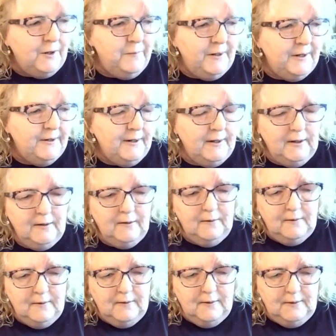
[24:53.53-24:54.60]
Mary.
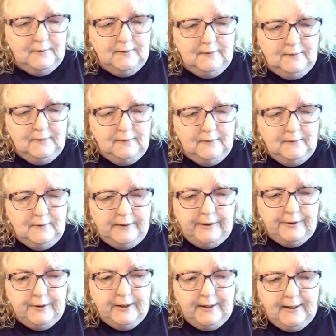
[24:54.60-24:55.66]
And
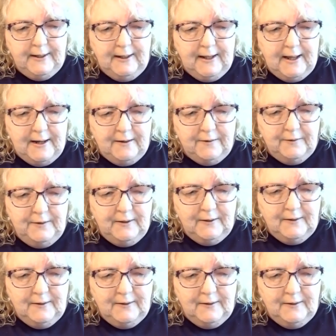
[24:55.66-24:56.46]
here I get loud.